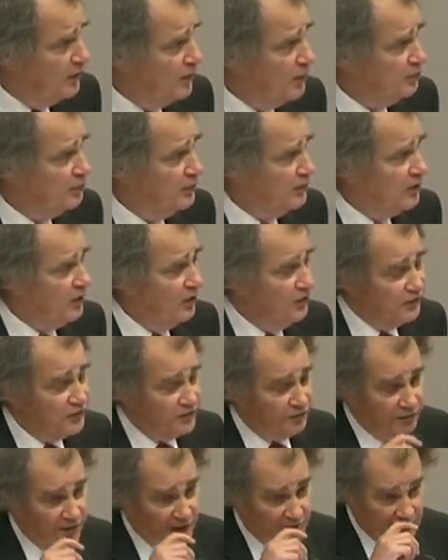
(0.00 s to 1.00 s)
uh,
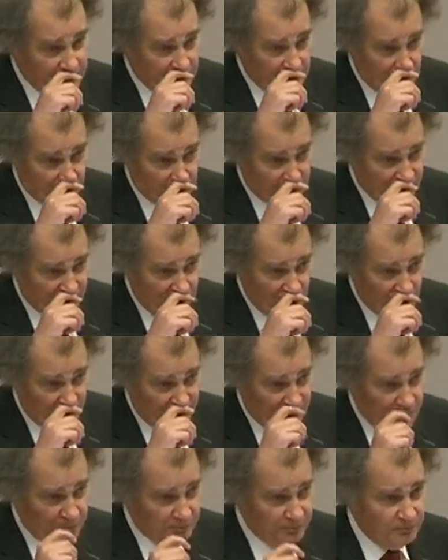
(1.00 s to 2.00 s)
because if any um,
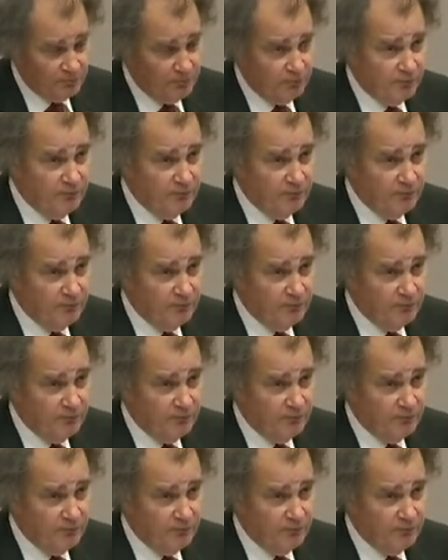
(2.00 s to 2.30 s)
owner